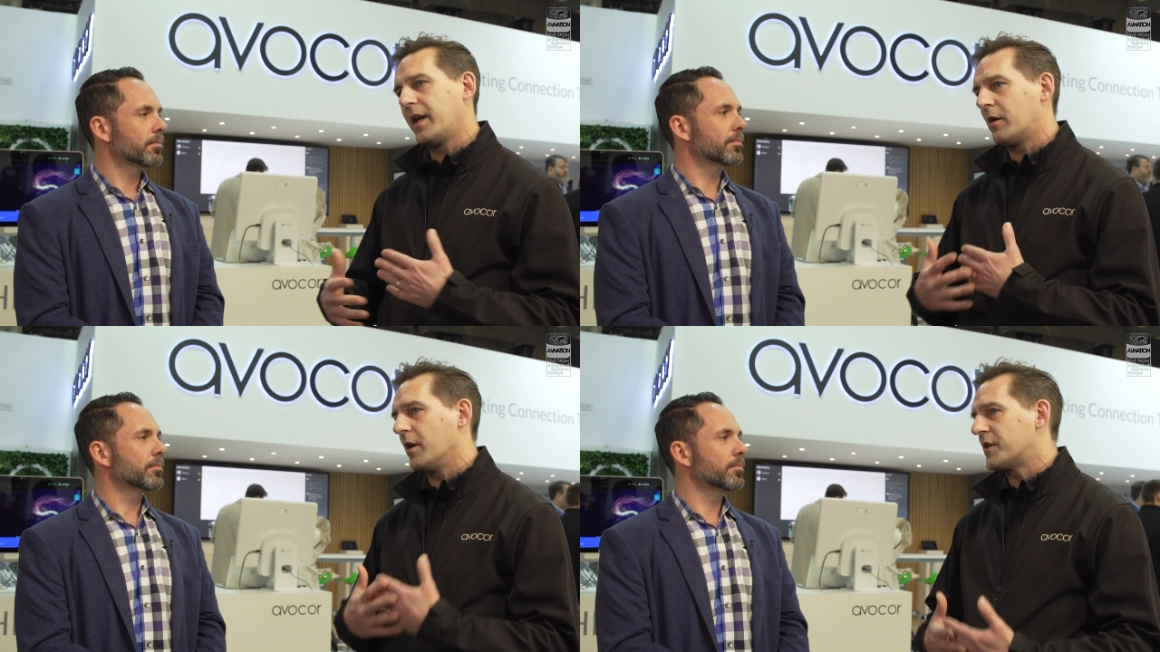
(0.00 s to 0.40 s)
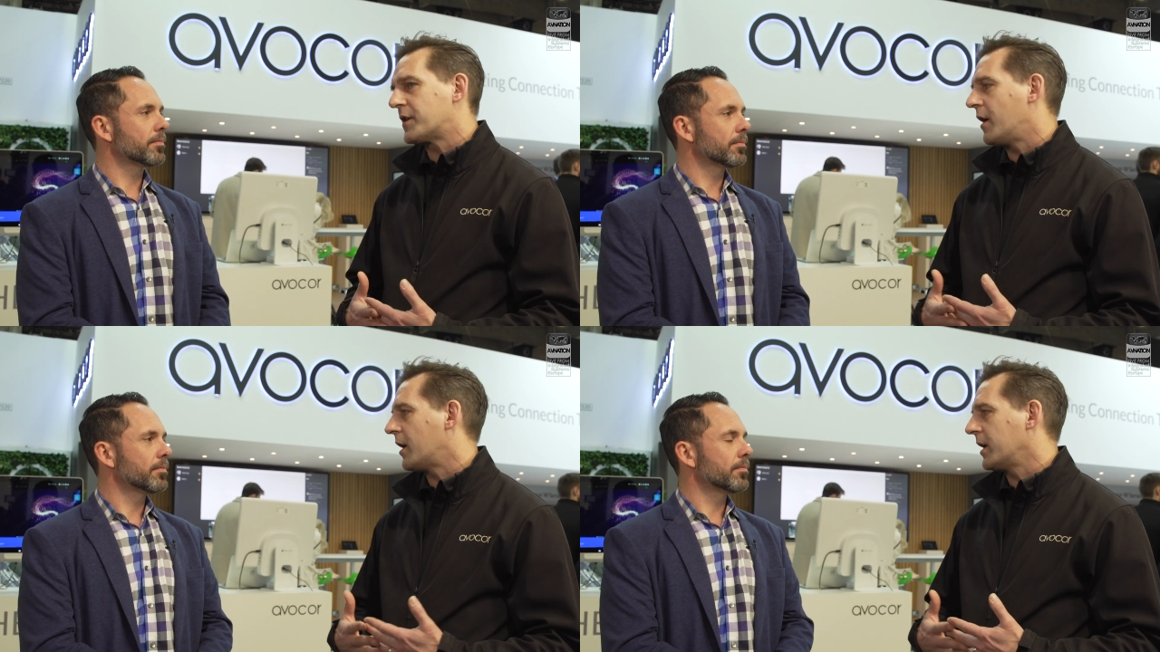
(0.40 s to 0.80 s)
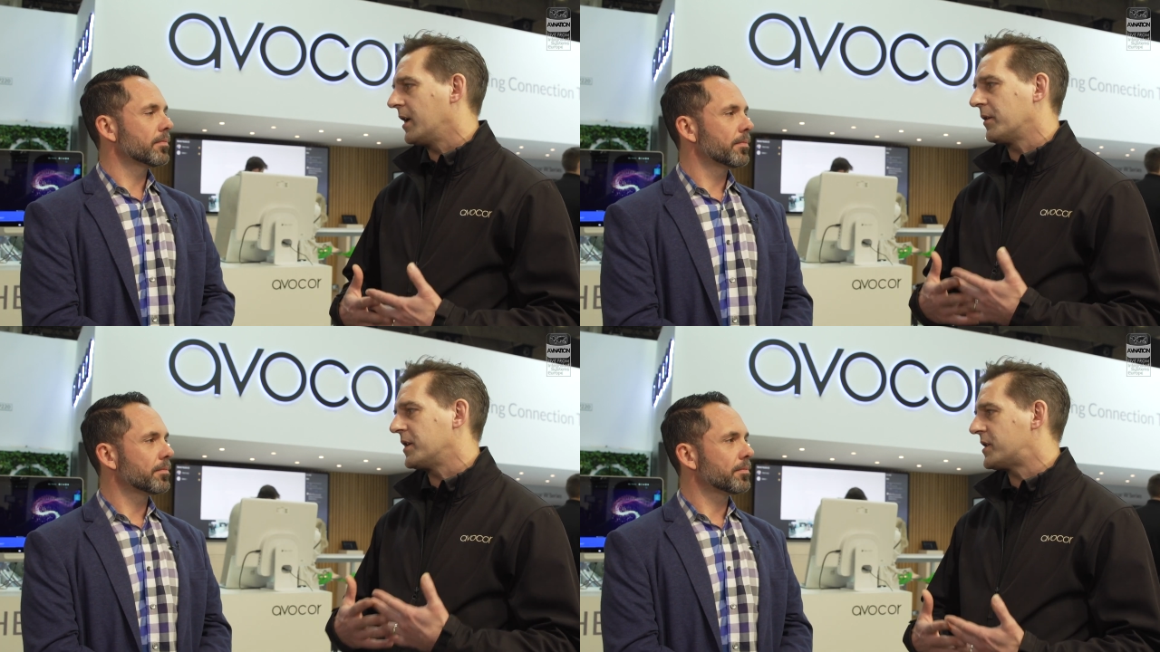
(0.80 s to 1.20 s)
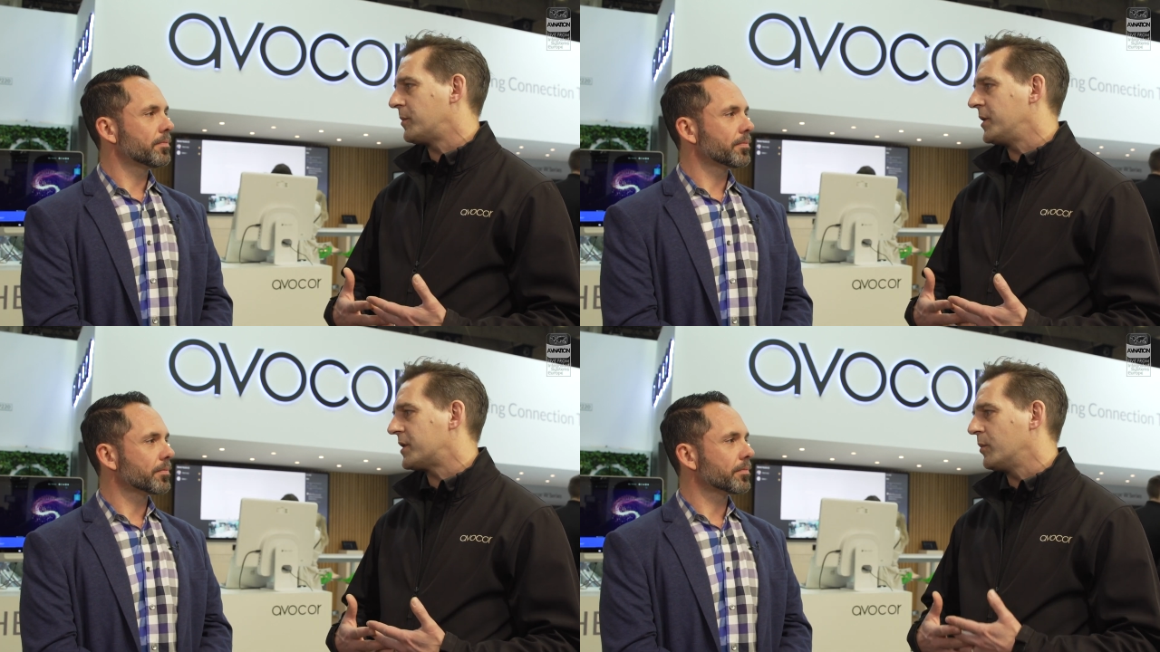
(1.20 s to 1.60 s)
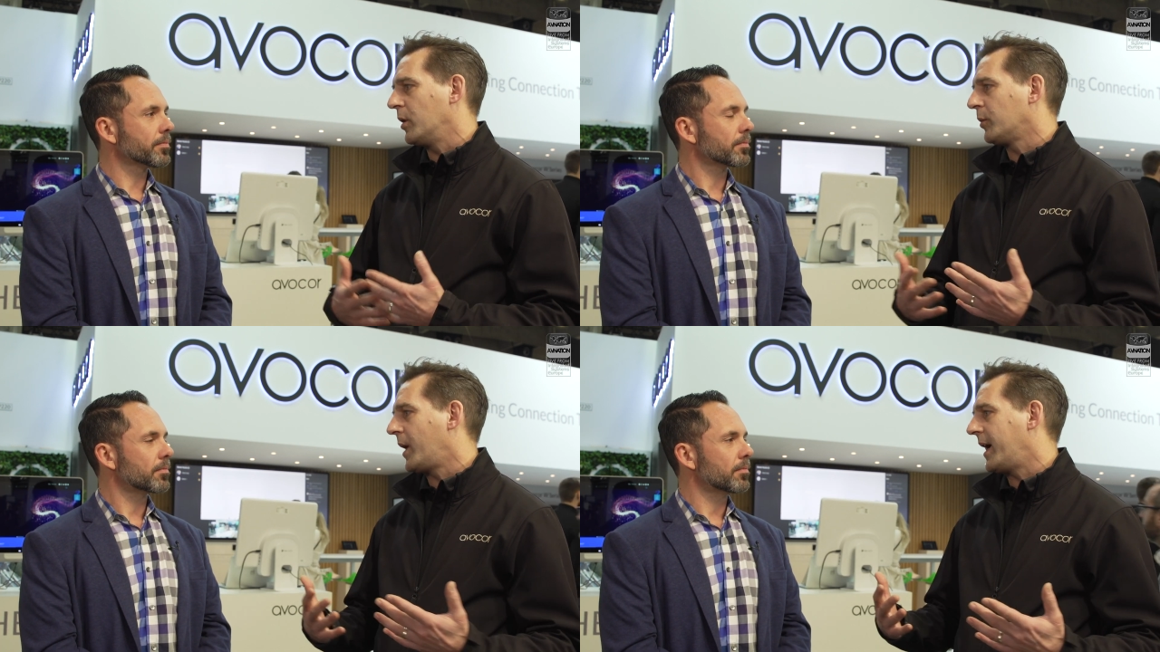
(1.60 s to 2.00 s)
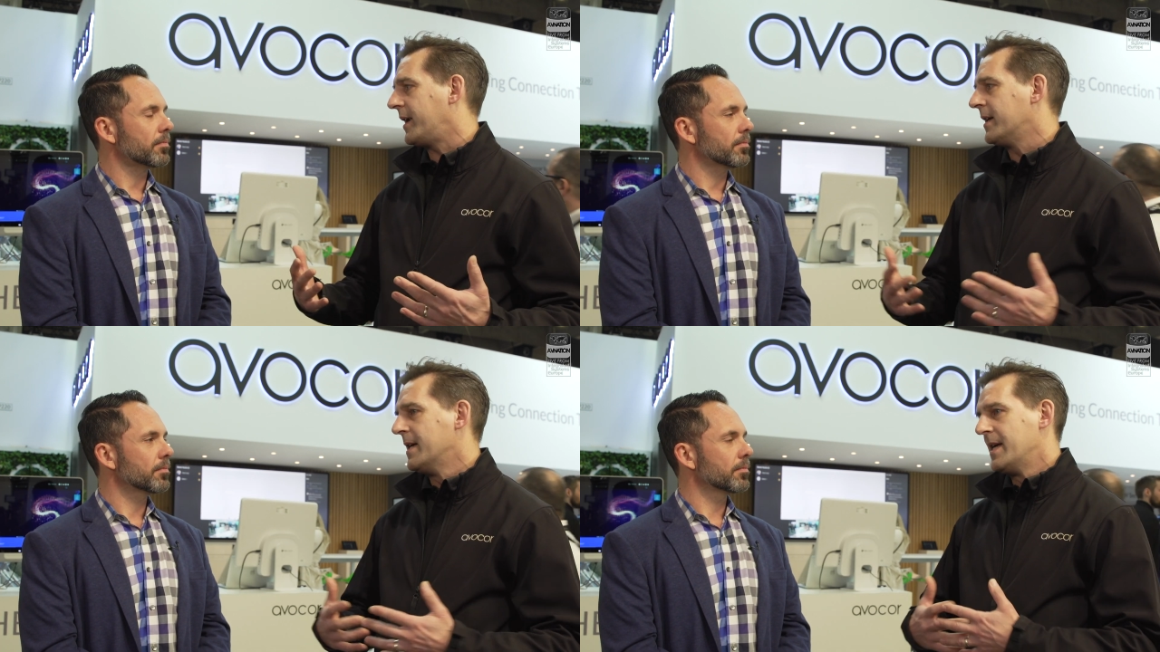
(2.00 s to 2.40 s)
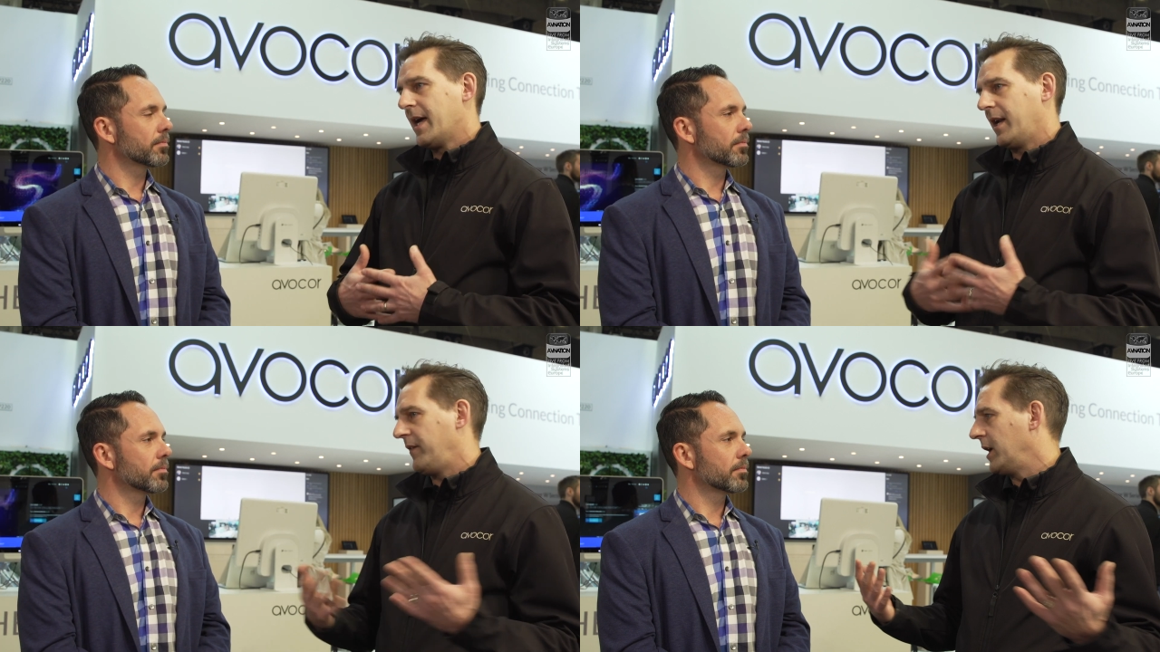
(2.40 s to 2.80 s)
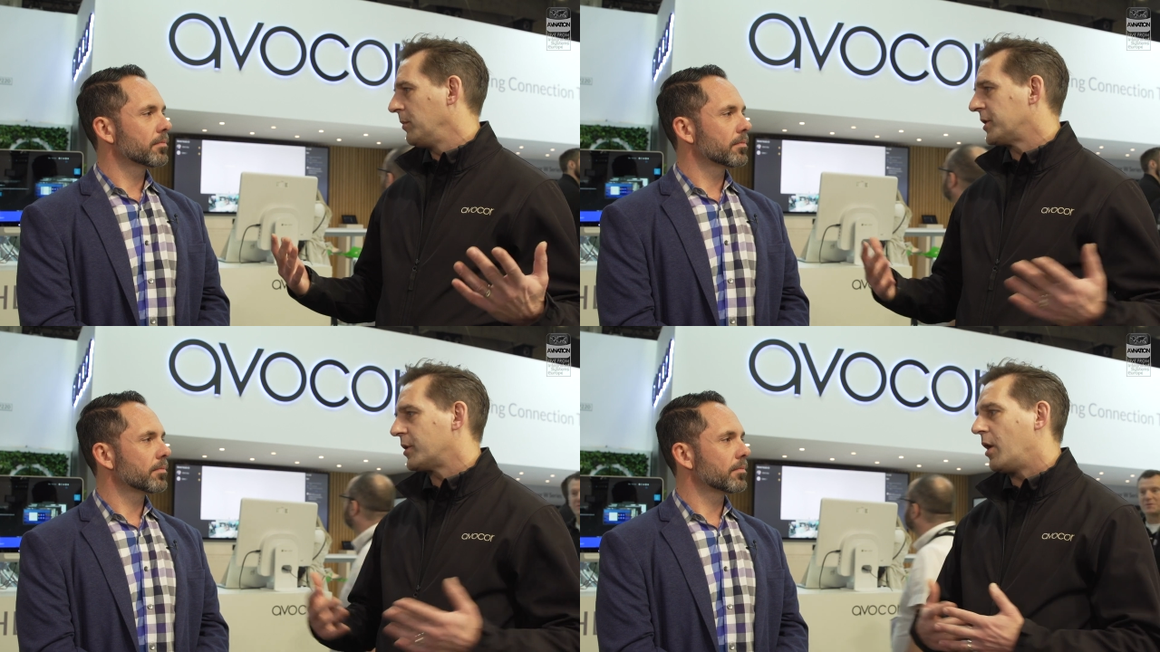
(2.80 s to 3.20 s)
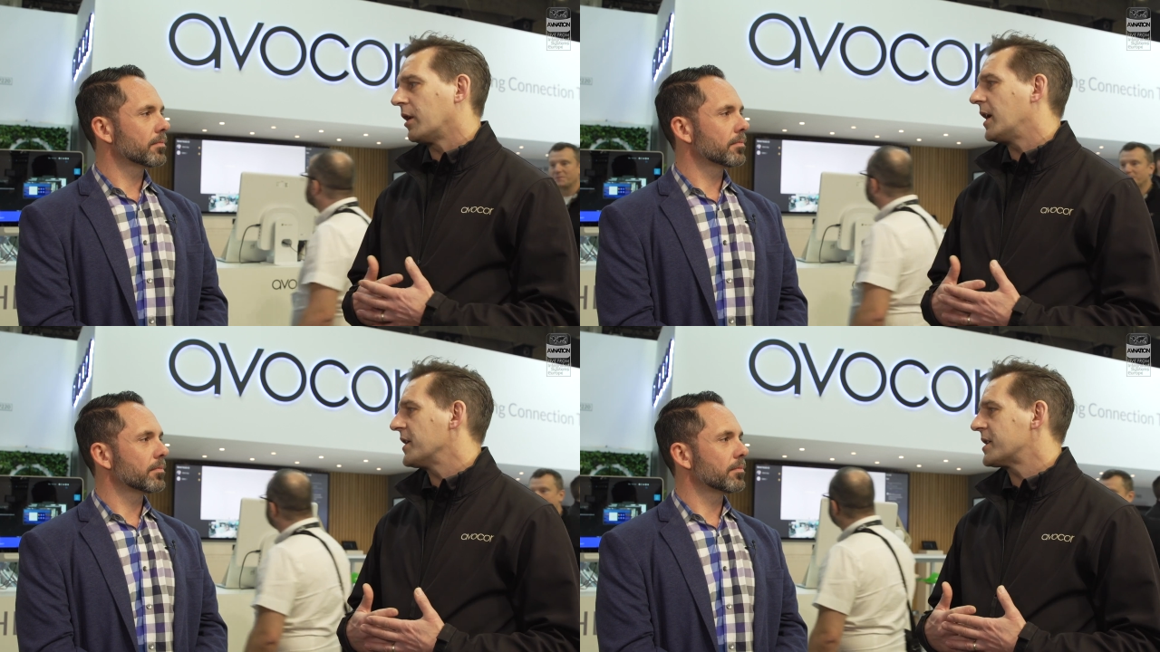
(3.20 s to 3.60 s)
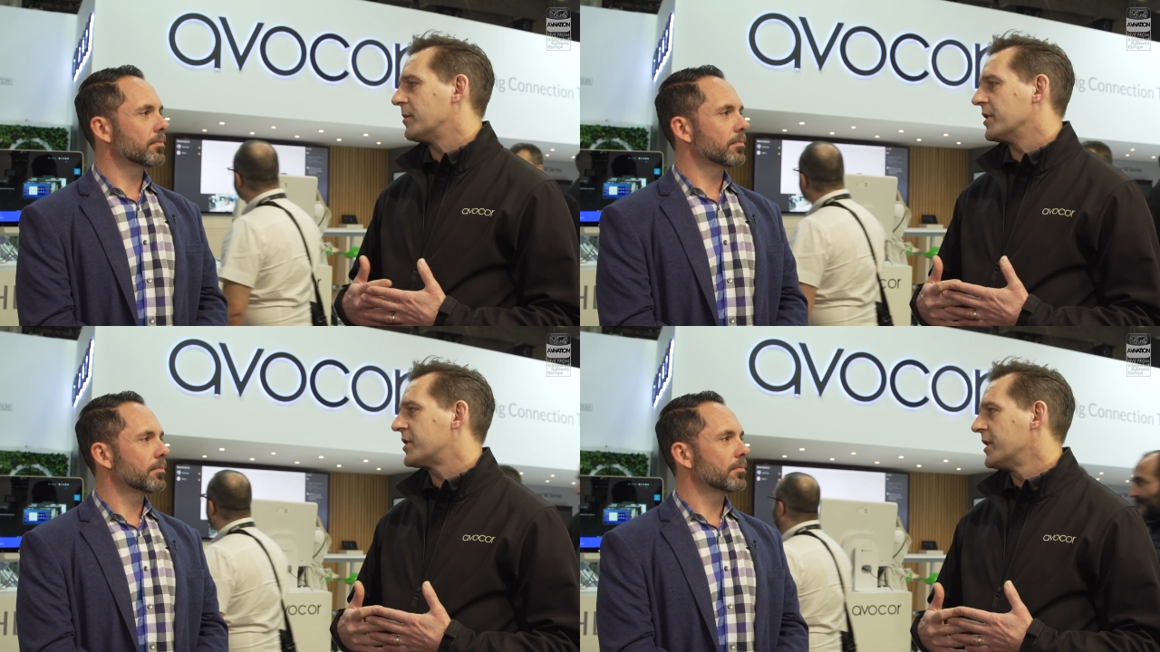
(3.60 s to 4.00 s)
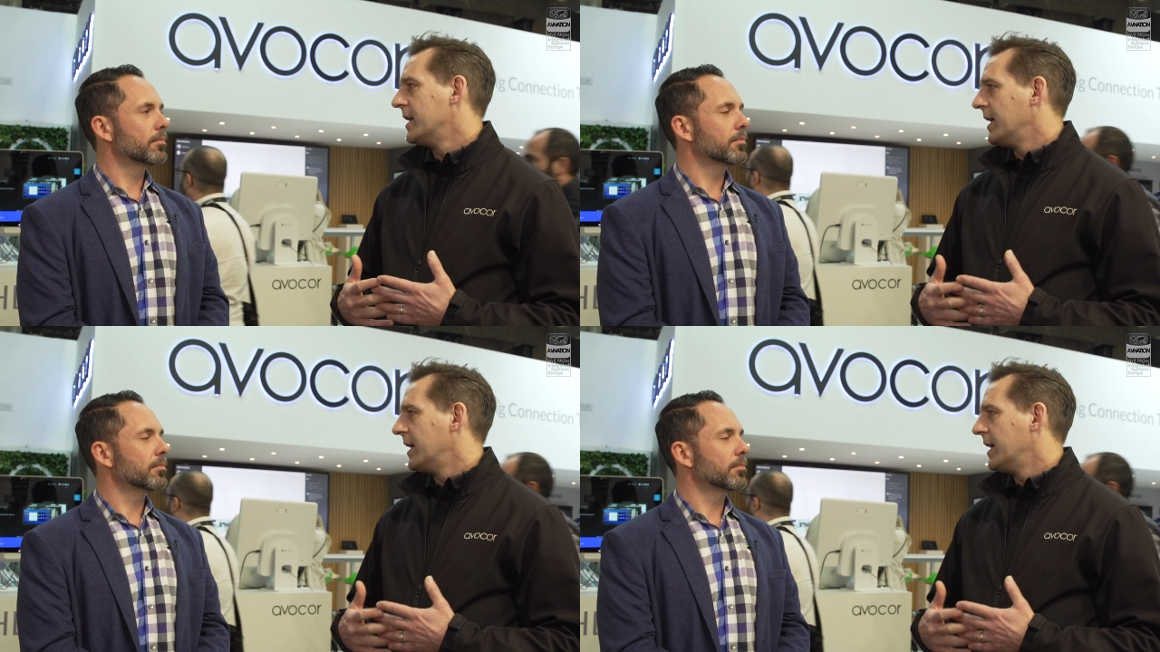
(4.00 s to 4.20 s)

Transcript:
Speaker 1: They are on stock in our distribution worldwide and available to all customers.